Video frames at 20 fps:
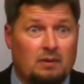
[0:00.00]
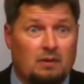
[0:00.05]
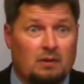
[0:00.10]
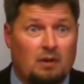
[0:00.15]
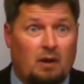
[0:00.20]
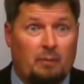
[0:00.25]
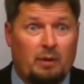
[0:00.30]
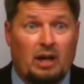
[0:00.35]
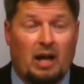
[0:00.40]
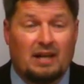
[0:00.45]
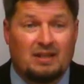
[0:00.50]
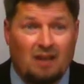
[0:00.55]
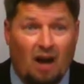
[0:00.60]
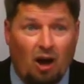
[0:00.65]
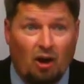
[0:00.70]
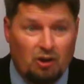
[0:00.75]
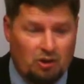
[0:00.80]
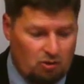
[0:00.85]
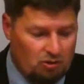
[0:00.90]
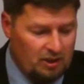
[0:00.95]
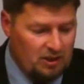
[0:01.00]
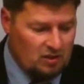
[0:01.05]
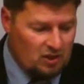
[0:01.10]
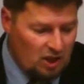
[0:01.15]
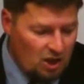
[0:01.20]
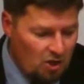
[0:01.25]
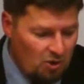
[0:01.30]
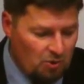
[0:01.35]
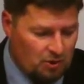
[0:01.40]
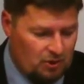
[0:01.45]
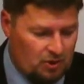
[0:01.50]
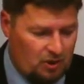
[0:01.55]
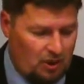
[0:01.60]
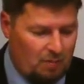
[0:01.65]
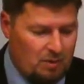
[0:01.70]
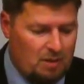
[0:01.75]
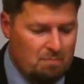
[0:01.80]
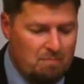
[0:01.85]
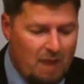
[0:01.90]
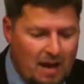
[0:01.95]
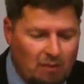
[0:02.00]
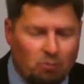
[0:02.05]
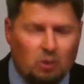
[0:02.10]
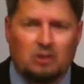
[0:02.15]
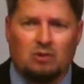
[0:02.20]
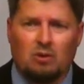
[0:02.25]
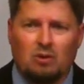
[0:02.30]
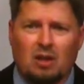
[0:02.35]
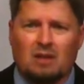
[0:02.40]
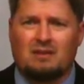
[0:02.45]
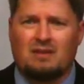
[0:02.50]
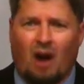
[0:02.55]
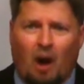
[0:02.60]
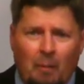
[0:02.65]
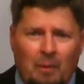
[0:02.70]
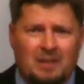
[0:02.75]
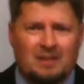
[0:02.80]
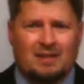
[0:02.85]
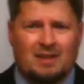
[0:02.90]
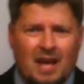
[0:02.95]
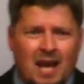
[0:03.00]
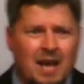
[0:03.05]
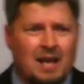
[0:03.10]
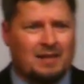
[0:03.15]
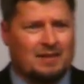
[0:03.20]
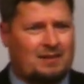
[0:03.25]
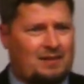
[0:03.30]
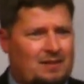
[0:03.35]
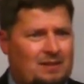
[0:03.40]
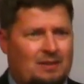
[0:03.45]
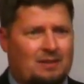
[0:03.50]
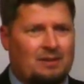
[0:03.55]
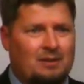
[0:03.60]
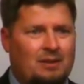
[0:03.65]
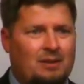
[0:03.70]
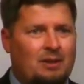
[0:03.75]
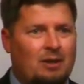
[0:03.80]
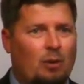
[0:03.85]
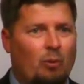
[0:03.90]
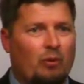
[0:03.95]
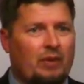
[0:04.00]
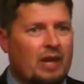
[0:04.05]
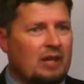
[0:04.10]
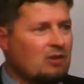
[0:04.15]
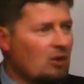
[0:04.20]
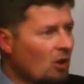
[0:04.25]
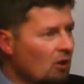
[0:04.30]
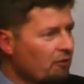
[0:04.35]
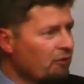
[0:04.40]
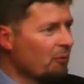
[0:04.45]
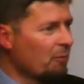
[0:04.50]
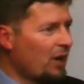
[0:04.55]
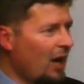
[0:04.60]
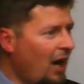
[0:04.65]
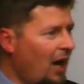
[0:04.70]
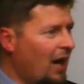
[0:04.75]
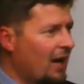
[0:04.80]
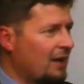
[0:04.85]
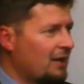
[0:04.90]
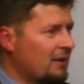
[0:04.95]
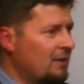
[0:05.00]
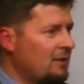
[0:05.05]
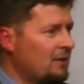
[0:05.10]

I mean, idolatry is huge. I mean, men will do the dumbest things when they turn from God.